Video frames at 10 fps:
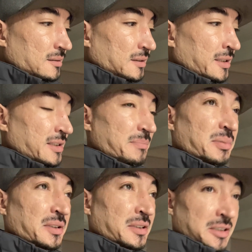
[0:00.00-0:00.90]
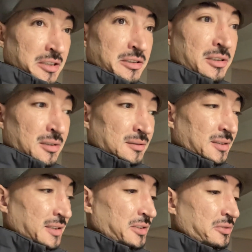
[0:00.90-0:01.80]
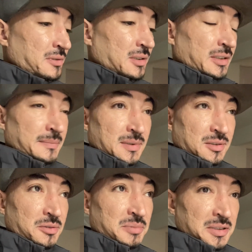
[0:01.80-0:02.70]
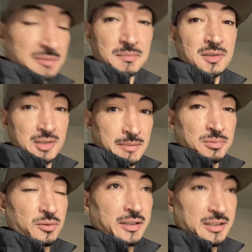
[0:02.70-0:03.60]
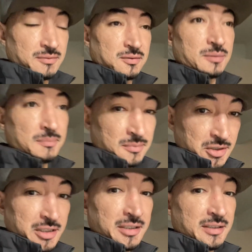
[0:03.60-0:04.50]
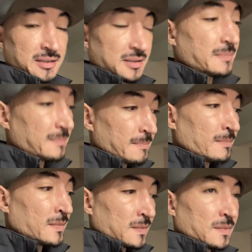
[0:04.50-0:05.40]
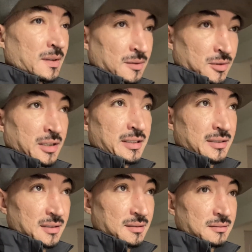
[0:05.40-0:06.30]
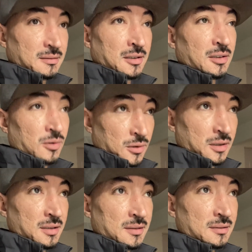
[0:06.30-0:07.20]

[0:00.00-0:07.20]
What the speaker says: It's been a year since you claimed to be separated from Jesus Christ, the Lord,